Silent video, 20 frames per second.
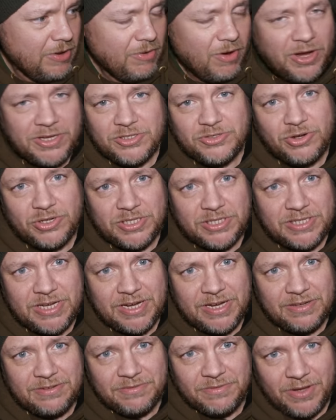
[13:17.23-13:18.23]
I try to
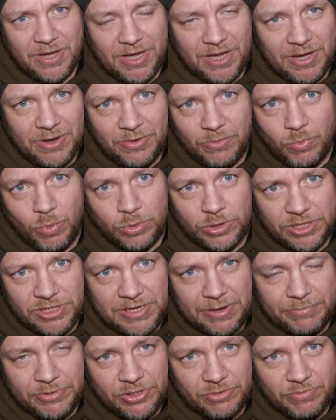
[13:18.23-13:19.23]
take water
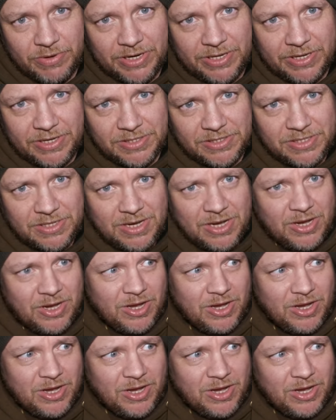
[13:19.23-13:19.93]
temperature readings